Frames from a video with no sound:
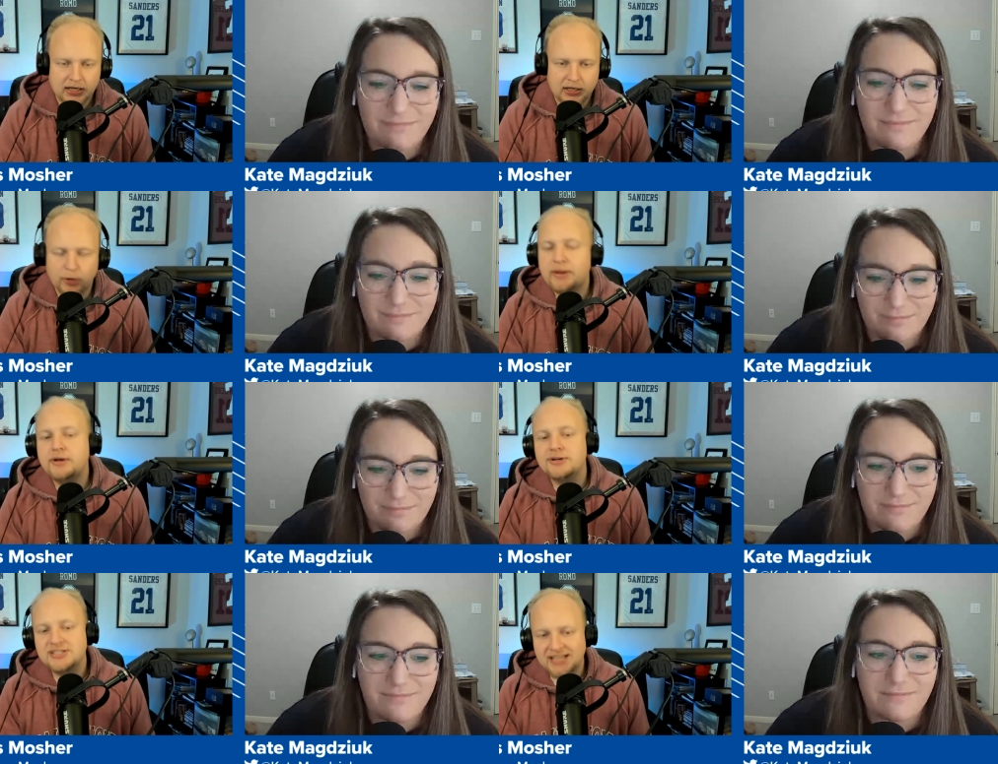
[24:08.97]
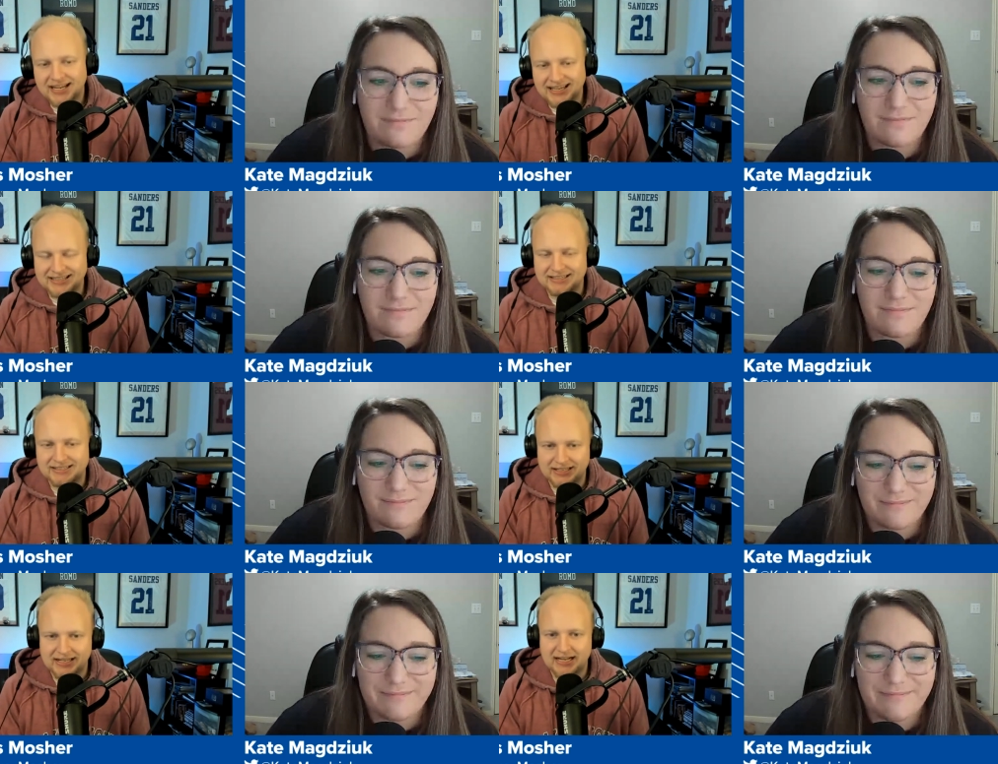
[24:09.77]
Speaker 1: now make your second
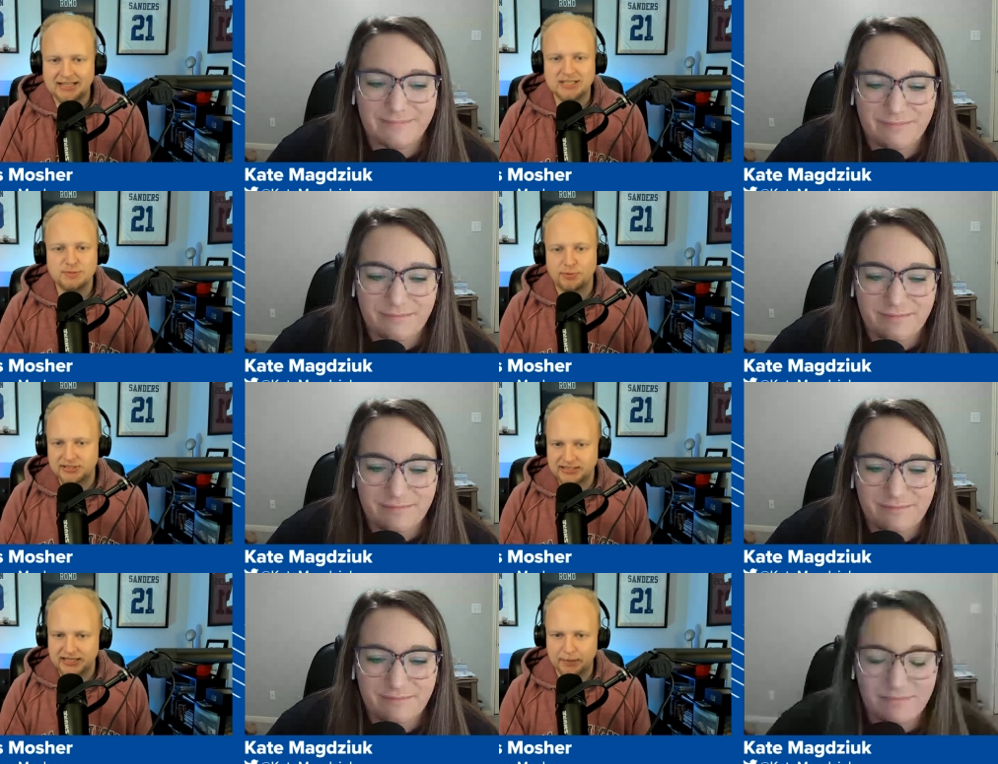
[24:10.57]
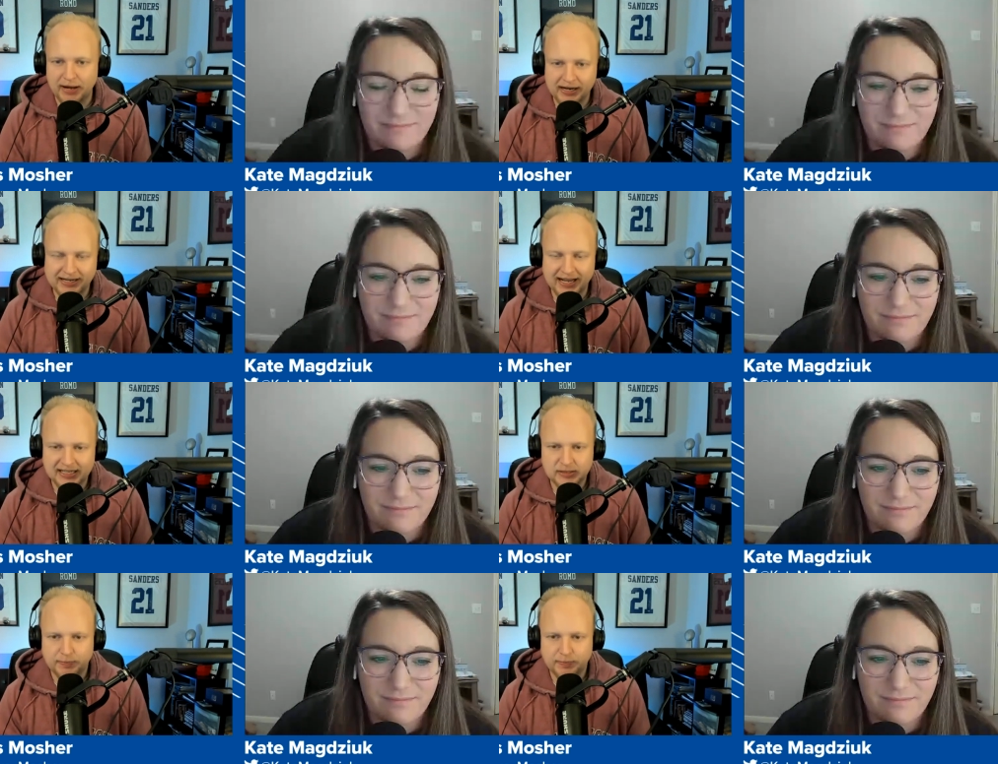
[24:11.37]
listen to Locked On Sports Today podcast.